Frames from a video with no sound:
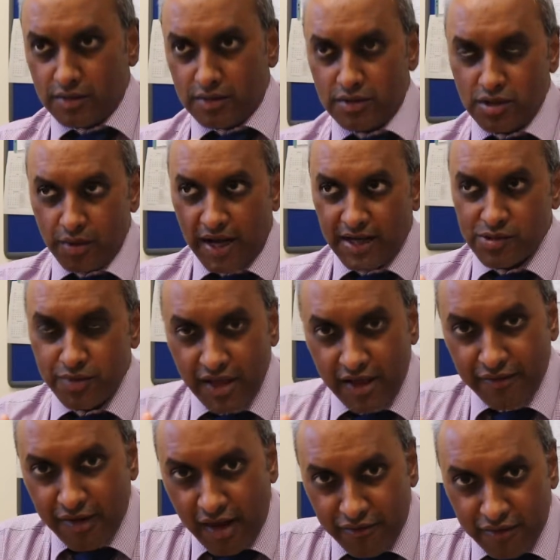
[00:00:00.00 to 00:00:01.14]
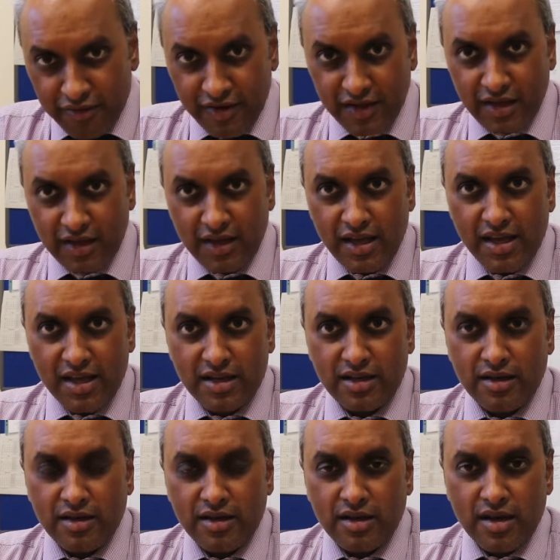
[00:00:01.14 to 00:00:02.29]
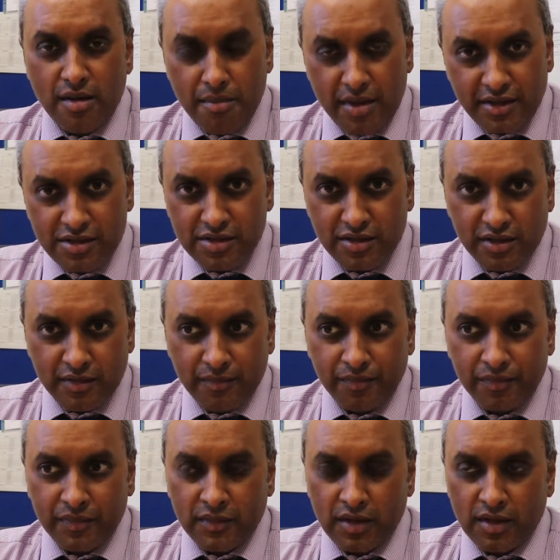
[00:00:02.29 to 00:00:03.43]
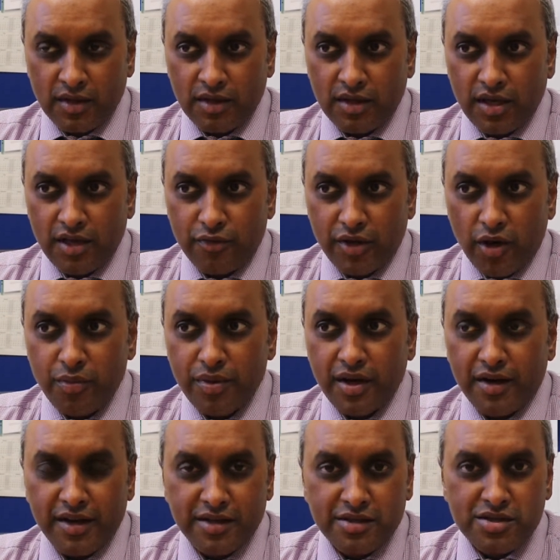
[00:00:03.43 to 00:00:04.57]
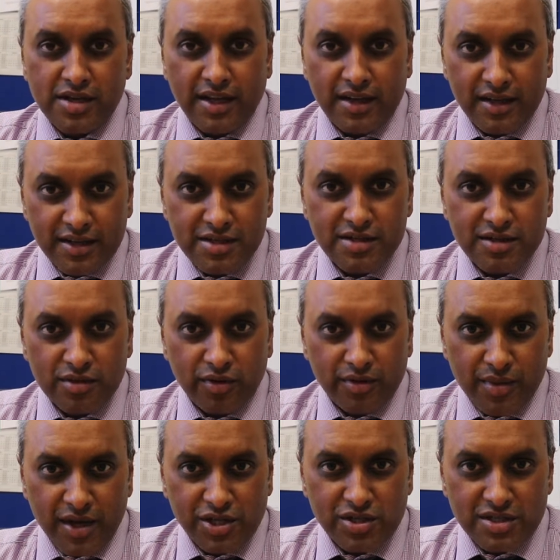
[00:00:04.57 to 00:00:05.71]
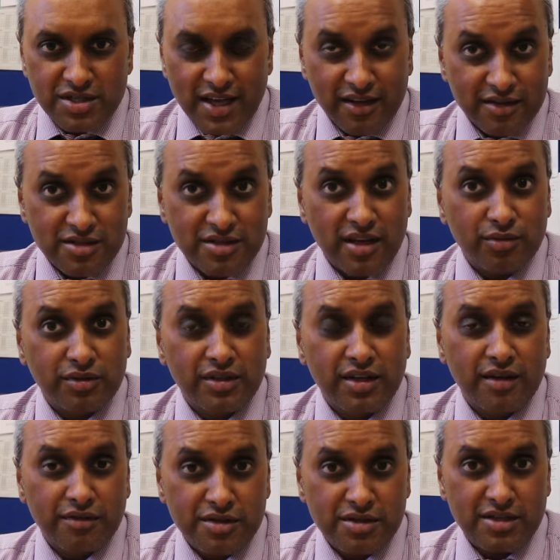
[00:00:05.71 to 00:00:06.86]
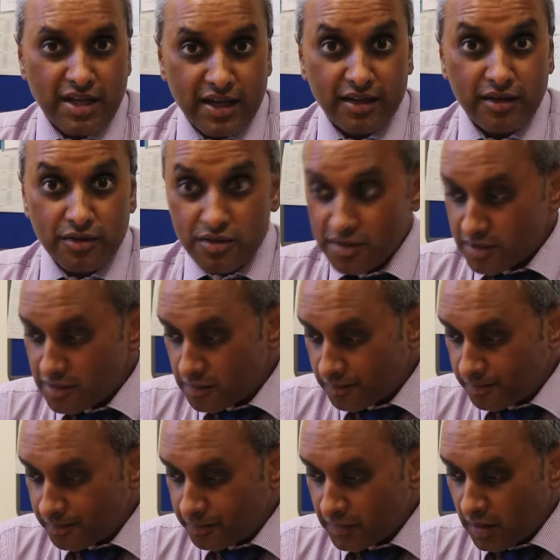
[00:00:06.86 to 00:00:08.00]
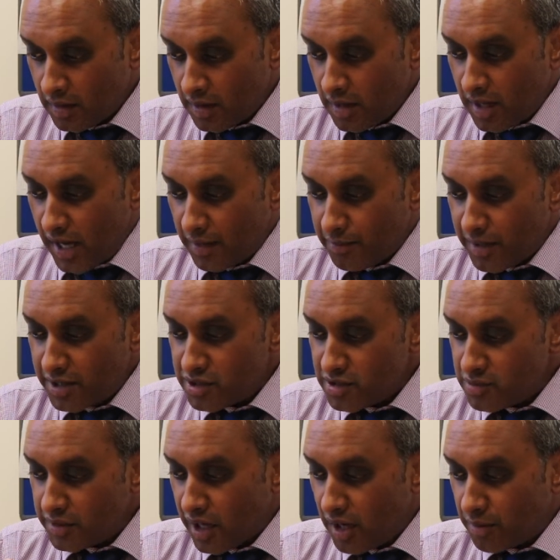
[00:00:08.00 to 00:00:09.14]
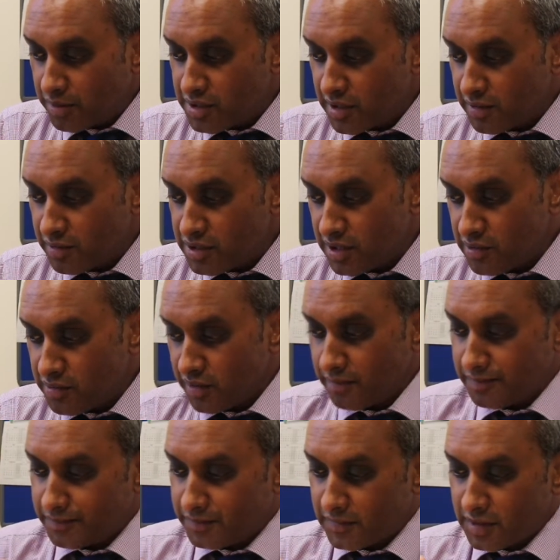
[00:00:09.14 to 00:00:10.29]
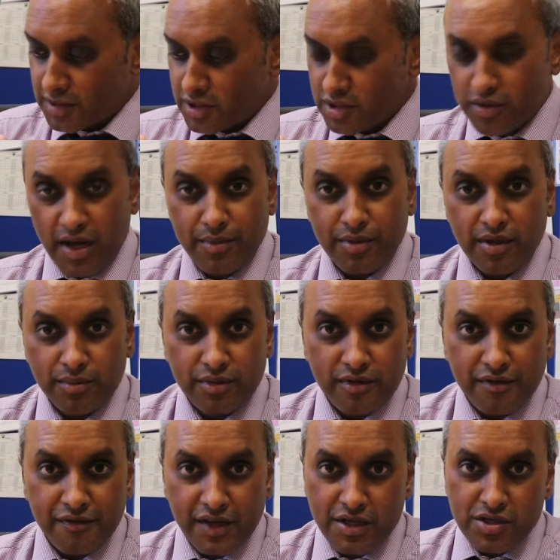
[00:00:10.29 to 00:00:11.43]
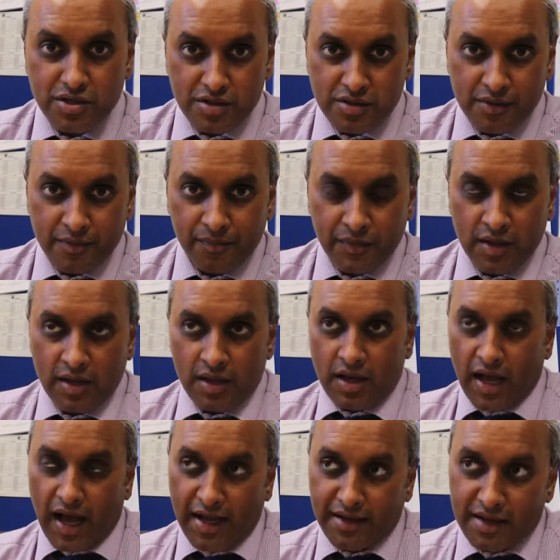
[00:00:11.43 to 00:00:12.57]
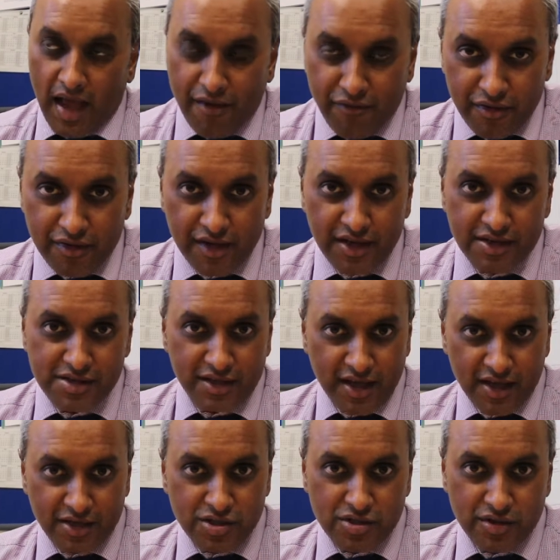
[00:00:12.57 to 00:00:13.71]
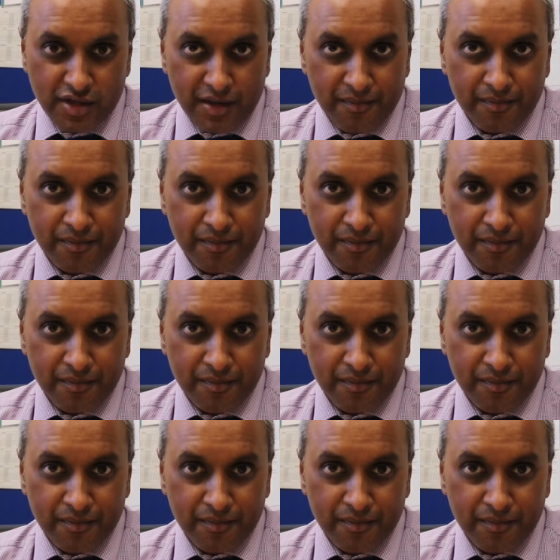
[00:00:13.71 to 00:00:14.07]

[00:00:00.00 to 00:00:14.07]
So as with everything in medicine, if we open our ears and listen to what the patient tells us, they will give us the diagnosis. And patients with carpal tunnel syndrome describe a number of features, and everything is in the history.